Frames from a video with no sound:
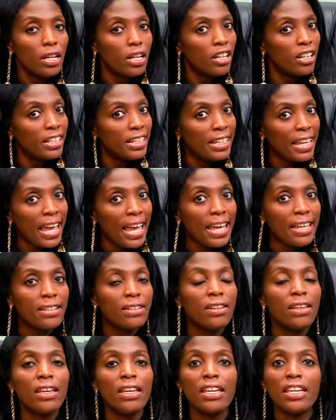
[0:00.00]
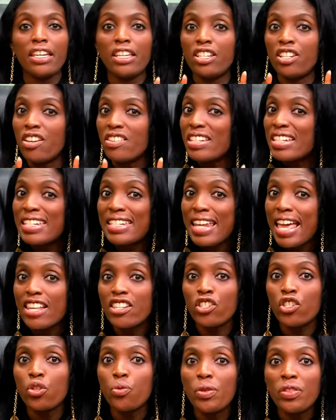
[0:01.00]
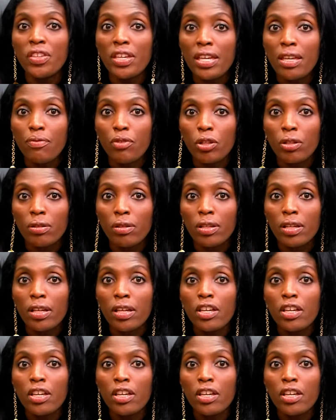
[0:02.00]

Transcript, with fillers: Again, He doesn't test you with evil.